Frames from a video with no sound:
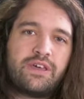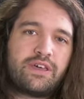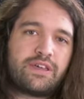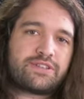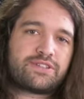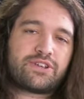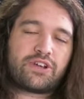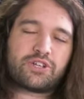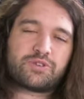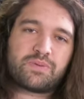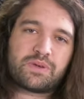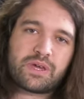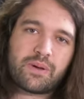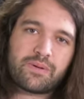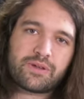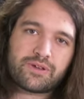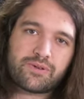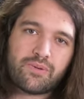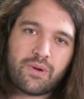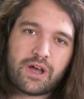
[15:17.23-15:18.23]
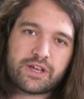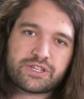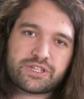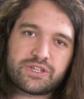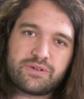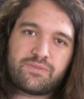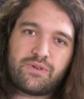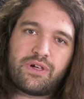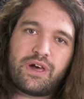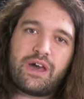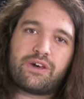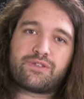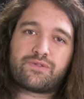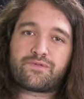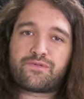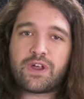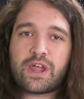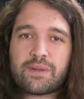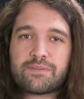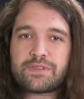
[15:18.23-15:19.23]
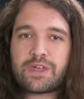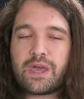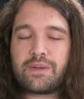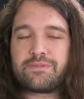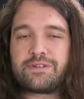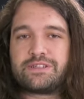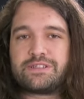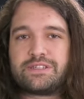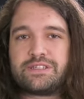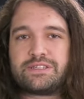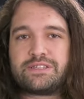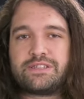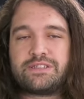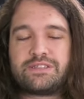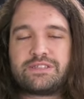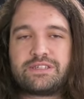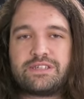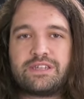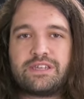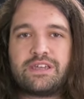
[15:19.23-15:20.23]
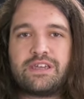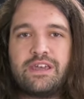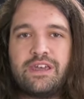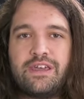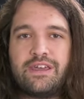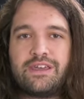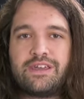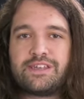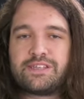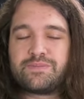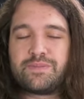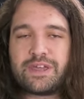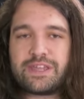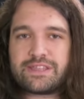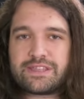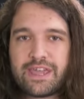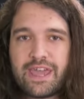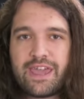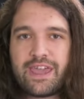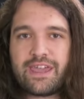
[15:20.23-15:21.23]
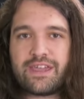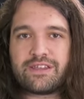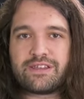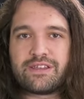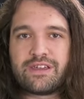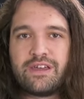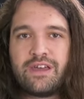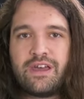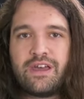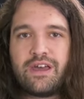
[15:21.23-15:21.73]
it starts becoming questionable how the frame time consistency is maintained